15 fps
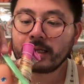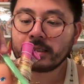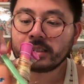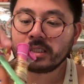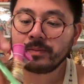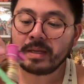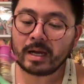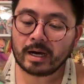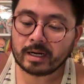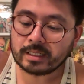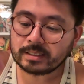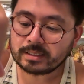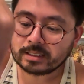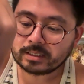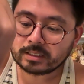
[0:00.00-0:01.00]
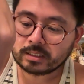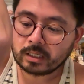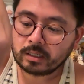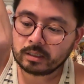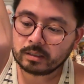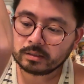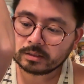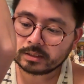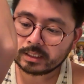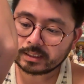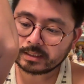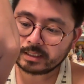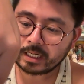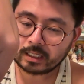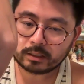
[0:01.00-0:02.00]
To be honest, this doll
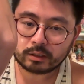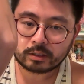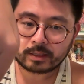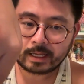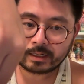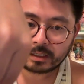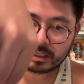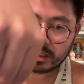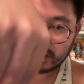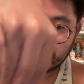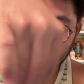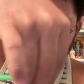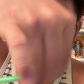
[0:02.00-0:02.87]
does not look that good.